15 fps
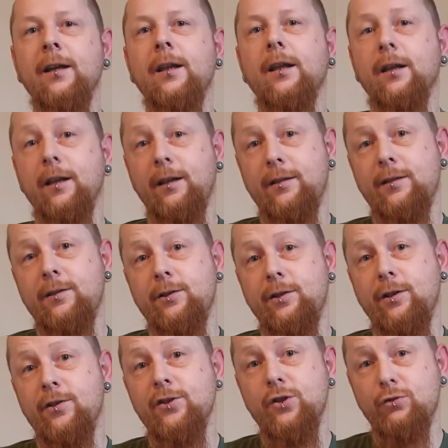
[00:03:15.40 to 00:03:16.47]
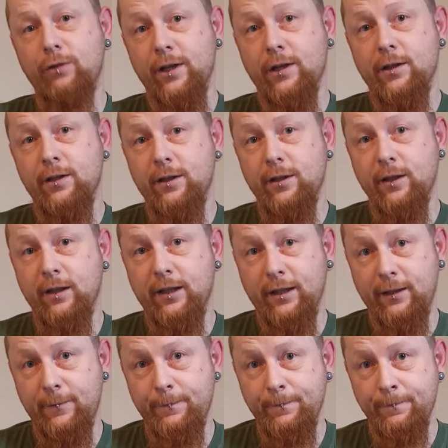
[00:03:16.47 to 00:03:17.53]
This in turn stretches your
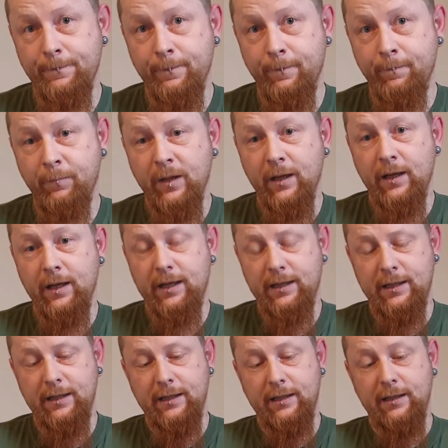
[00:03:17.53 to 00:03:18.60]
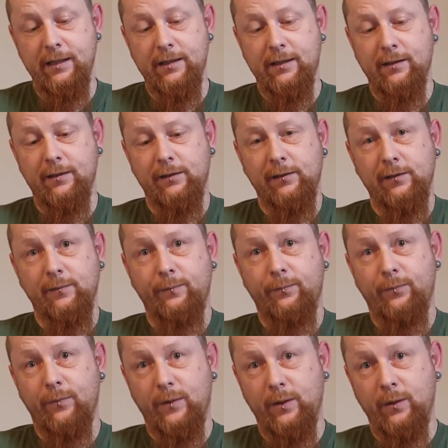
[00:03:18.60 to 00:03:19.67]
line, and
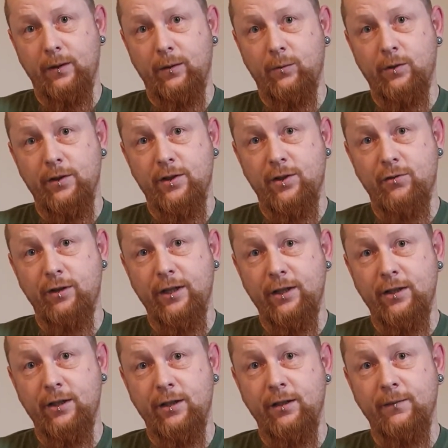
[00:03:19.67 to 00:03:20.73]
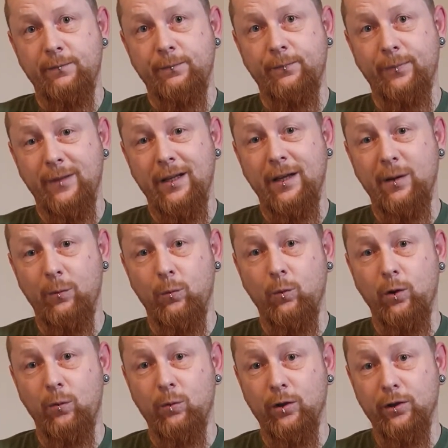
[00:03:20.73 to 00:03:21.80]
once stretched it
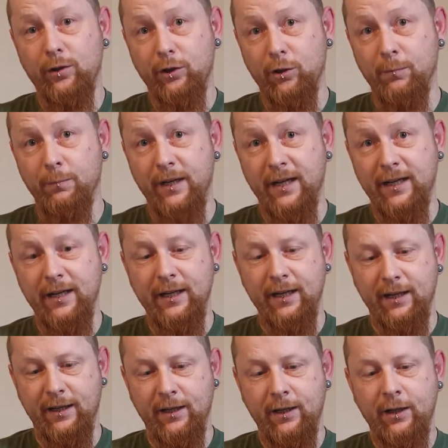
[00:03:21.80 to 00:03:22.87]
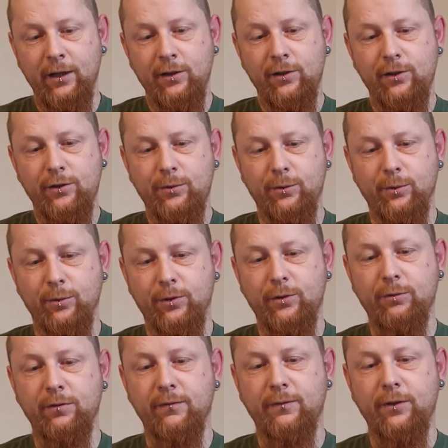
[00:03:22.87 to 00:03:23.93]
will want to come back again. So
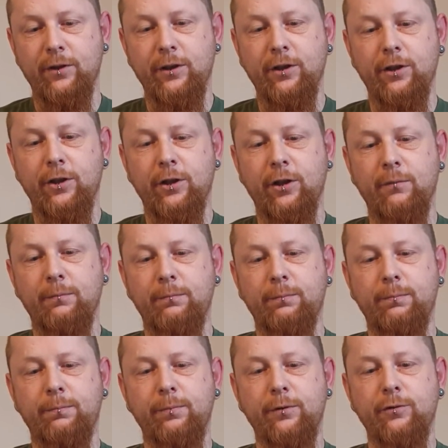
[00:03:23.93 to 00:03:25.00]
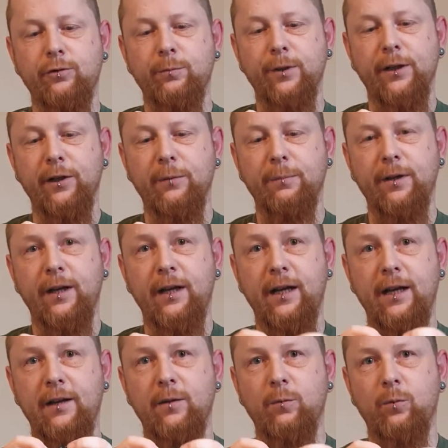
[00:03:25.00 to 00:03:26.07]
to avoid your shot grouping up
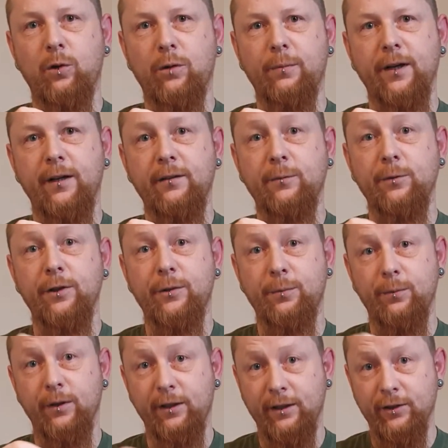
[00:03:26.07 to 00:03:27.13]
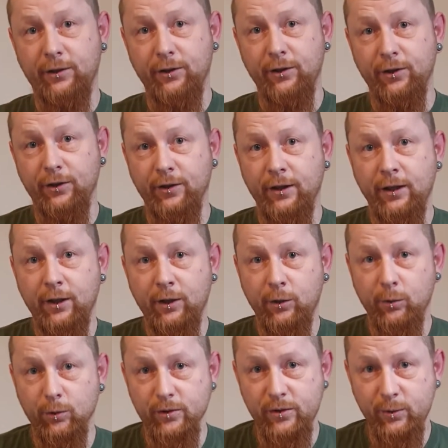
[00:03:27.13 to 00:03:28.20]
and warping, which will in turn
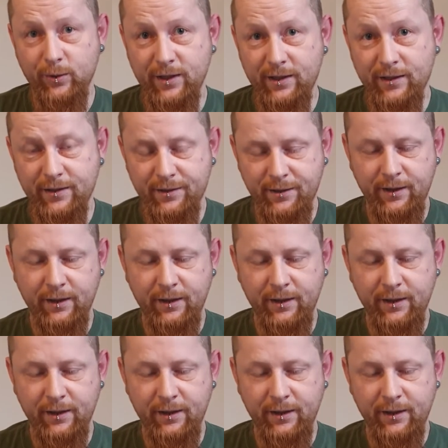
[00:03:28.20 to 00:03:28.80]
cause twists,